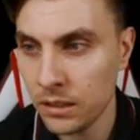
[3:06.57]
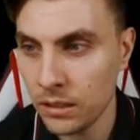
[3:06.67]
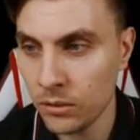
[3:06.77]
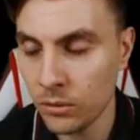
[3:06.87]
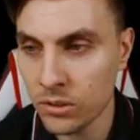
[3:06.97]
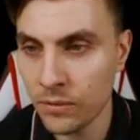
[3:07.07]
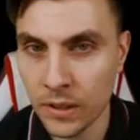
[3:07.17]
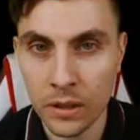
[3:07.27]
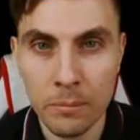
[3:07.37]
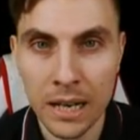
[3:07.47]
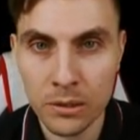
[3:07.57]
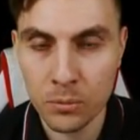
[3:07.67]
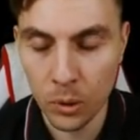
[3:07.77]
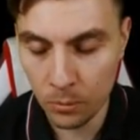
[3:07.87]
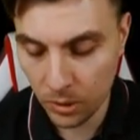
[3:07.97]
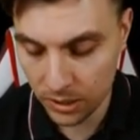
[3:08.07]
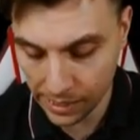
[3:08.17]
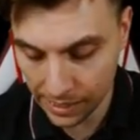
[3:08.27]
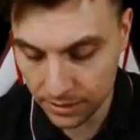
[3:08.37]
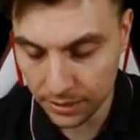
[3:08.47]
And also, if they go Max Wyrmwind
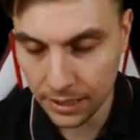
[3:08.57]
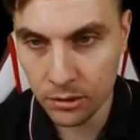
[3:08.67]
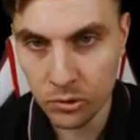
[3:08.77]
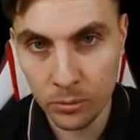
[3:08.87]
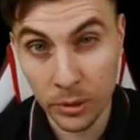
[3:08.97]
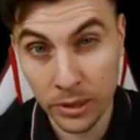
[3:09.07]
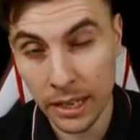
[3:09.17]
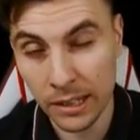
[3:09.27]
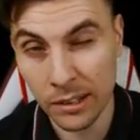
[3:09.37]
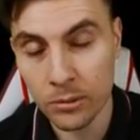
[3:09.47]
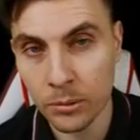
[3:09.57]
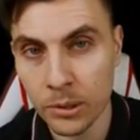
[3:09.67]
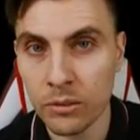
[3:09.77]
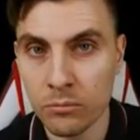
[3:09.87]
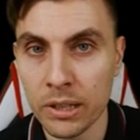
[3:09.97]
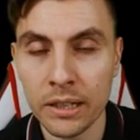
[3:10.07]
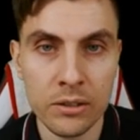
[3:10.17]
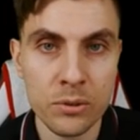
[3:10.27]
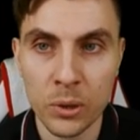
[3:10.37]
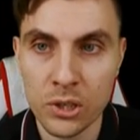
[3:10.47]
into Kingdra with their Kingdra, we've got a really good
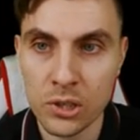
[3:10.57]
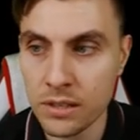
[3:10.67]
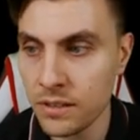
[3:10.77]
switch into